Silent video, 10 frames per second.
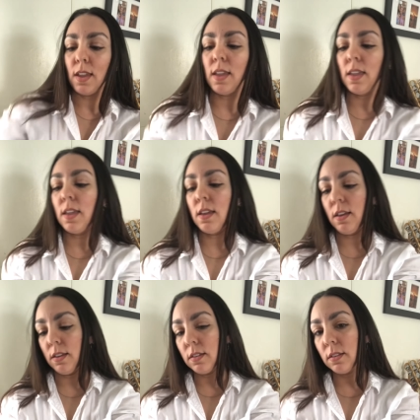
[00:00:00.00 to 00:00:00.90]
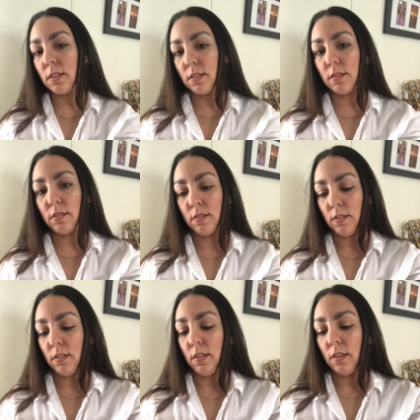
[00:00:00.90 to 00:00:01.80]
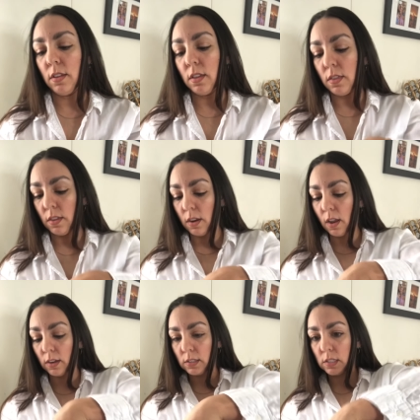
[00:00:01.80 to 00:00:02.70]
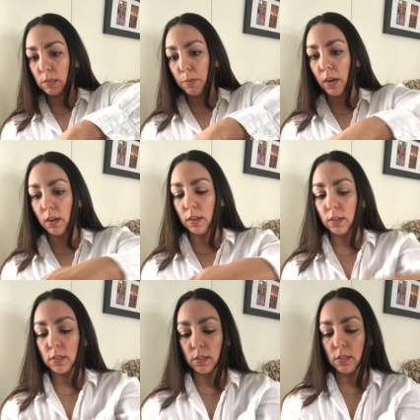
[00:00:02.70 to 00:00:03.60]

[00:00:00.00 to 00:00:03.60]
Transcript: And in the next box,